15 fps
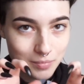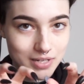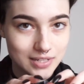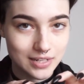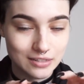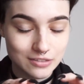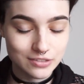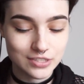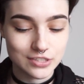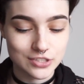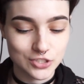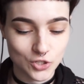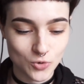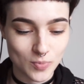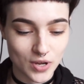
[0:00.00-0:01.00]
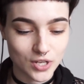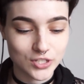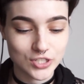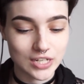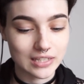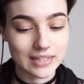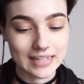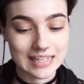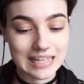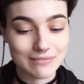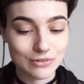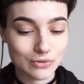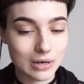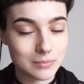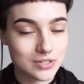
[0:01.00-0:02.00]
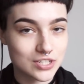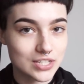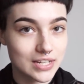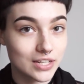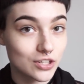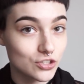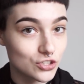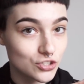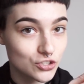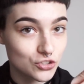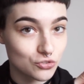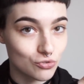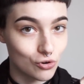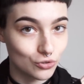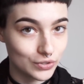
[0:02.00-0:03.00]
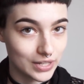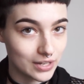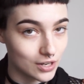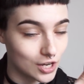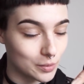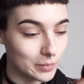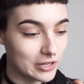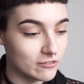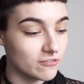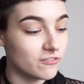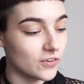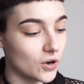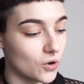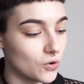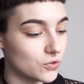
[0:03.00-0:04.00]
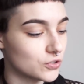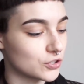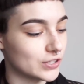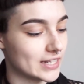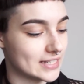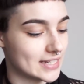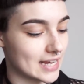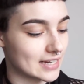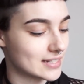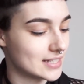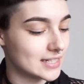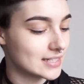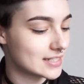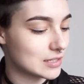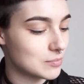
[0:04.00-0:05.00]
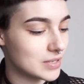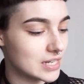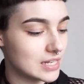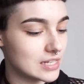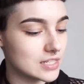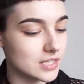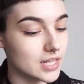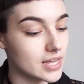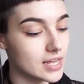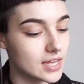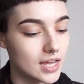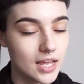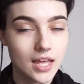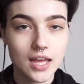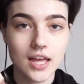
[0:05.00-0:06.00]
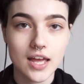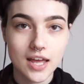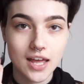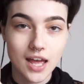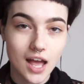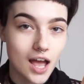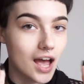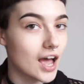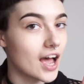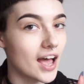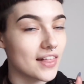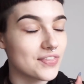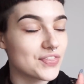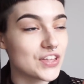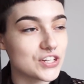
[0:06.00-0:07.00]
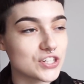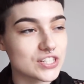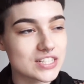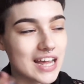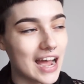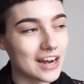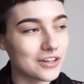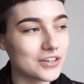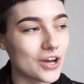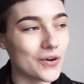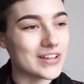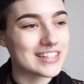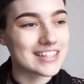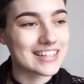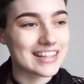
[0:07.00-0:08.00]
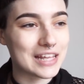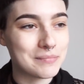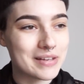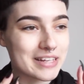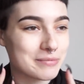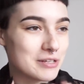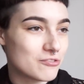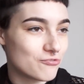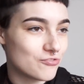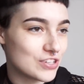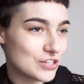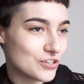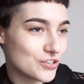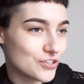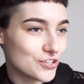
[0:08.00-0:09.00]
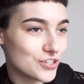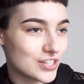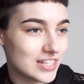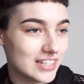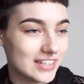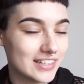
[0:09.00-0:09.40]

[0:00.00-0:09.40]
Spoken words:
my nails so much, and like even when I'm just like scrolling on my phone or like texting somebody, like they just, I don't know, it's like they make me feel,